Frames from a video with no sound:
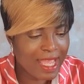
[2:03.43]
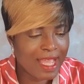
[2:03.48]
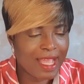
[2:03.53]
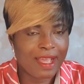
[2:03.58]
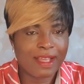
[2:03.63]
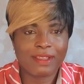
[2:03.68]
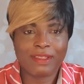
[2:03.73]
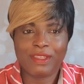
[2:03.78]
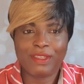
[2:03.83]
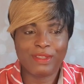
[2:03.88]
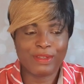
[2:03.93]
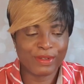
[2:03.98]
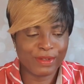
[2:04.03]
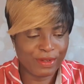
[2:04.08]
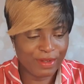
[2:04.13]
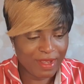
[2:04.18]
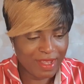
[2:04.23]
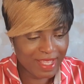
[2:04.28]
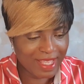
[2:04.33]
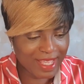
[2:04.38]
how
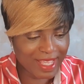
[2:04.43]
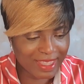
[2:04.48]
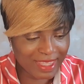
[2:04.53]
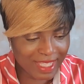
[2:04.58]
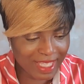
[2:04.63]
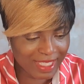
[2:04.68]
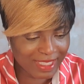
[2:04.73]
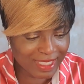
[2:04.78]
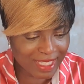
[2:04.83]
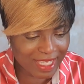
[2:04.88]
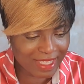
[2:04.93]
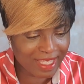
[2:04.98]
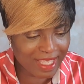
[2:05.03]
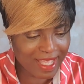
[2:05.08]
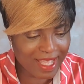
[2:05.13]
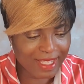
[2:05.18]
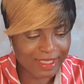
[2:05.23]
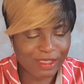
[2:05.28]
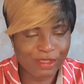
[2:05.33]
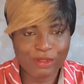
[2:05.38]
and things like
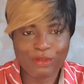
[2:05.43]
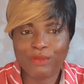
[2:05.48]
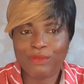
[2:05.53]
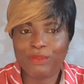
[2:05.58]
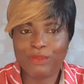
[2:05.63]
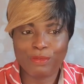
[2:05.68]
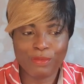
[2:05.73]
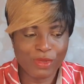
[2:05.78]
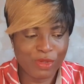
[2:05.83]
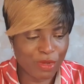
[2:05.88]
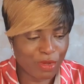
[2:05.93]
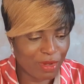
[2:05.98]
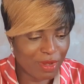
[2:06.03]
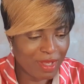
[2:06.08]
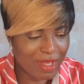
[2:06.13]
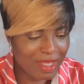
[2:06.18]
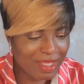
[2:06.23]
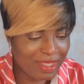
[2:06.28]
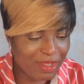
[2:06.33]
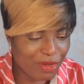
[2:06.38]
that. How to groom
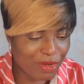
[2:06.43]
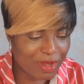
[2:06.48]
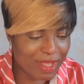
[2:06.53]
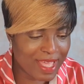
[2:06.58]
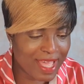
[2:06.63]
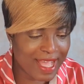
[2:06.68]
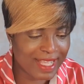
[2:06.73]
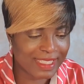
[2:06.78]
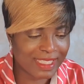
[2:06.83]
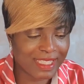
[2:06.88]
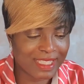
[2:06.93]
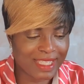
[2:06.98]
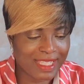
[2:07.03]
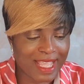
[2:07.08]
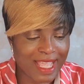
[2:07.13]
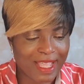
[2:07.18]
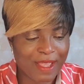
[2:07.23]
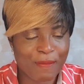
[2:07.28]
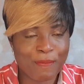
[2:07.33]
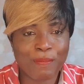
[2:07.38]
your cat
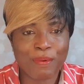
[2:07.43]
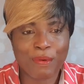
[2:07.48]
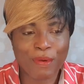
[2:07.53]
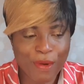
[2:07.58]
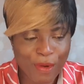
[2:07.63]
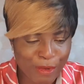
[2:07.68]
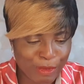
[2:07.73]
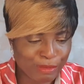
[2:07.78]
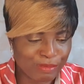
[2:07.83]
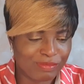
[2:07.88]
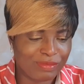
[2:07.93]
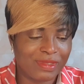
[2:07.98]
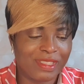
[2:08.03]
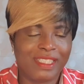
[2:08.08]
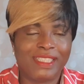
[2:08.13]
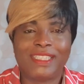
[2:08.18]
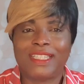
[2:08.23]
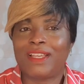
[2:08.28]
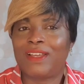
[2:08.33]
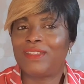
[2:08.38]
like a pro.
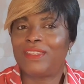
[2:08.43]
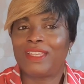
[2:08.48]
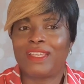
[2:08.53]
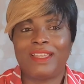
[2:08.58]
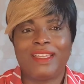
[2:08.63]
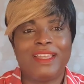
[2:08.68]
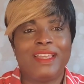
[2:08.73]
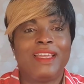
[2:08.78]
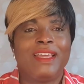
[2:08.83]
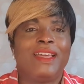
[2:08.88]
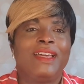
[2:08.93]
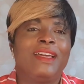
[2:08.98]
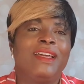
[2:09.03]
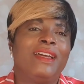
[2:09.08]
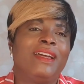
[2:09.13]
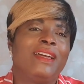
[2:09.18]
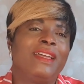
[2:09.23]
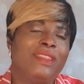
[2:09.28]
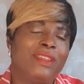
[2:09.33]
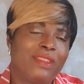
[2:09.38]
These are
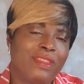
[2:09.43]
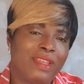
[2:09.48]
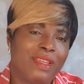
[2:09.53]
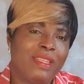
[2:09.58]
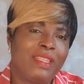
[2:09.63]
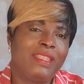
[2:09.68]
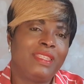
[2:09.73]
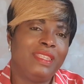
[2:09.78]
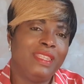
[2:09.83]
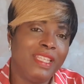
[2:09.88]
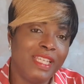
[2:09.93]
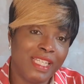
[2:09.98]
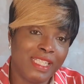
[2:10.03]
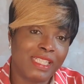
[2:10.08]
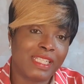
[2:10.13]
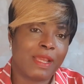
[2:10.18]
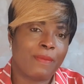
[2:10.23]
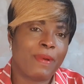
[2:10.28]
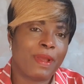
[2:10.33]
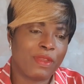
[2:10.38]
another
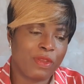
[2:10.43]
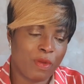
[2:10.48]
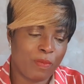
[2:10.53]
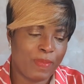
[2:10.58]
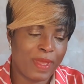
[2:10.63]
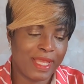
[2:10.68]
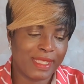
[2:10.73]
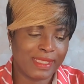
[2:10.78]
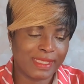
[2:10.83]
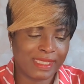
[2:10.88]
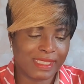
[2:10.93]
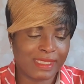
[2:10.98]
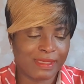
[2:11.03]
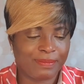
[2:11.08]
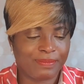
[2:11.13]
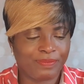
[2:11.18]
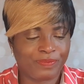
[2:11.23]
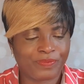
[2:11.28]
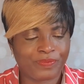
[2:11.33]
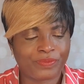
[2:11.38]
niche about your pets.
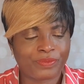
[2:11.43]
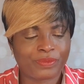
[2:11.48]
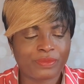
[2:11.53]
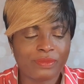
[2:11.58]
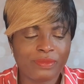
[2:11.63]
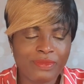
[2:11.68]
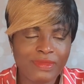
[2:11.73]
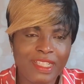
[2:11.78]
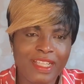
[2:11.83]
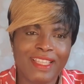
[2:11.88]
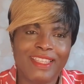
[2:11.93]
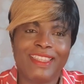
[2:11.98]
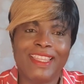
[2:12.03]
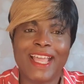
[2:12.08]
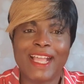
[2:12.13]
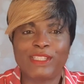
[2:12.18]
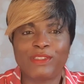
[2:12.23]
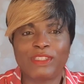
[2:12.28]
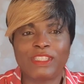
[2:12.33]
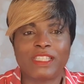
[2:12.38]

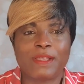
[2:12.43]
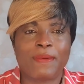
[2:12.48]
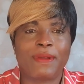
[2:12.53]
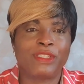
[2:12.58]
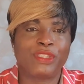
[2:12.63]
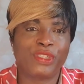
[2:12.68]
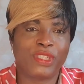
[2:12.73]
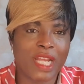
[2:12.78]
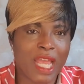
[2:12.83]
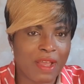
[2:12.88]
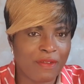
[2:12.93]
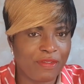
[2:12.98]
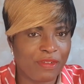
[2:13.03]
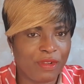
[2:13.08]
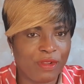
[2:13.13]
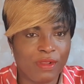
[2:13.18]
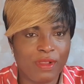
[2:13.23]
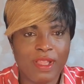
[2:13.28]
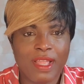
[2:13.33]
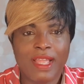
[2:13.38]
Next one is about
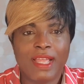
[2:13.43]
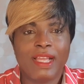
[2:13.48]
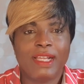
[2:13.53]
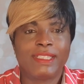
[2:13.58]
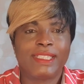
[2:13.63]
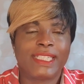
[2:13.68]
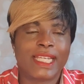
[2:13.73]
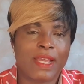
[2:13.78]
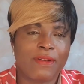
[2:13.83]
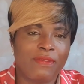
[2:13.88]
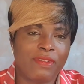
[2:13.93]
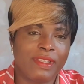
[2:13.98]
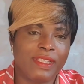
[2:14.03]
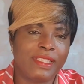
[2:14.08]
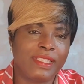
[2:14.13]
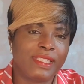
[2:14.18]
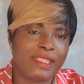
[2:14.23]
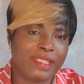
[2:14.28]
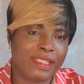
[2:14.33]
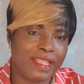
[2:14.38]
travel. Travel
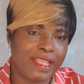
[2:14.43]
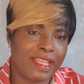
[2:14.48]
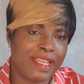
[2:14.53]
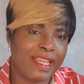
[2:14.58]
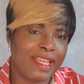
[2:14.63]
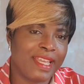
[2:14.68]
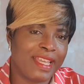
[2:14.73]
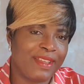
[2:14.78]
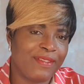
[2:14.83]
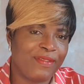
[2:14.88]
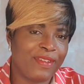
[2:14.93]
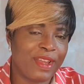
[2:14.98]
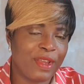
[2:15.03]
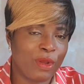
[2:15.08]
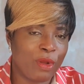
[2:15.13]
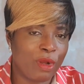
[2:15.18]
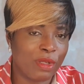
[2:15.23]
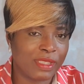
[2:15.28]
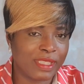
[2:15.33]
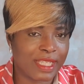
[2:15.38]
is very
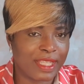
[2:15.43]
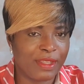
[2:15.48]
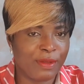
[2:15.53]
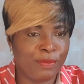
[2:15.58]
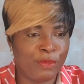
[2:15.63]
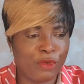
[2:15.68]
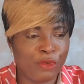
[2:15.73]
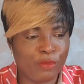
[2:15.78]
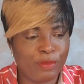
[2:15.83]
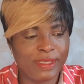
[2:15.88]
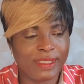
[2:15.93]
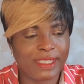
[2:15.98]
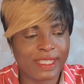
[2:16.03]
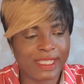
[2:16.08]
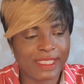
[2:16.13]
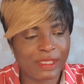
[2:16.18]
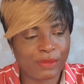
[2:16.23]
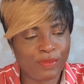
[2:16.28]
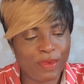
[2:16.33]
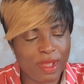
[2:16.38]
hot at the moment
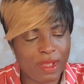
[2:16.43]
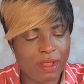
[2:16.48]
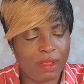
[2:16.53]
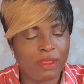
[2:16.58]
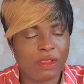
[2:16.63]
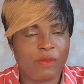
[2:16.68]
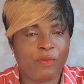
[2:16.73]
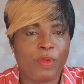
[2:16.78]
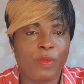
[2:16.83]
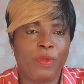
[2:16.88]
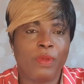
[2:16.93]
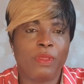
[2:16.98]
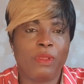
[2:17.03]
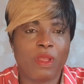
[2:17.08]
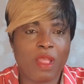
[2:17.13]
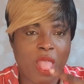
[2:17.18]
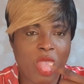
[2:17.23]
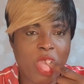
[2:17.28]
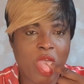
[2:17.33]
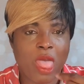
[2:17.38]
as well. A lot of people
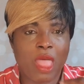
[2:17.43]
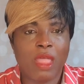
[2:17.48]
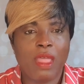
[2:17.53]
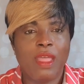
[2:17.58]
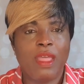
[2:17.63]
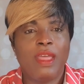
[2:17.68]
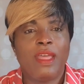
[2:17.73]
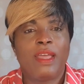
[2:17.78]
looking for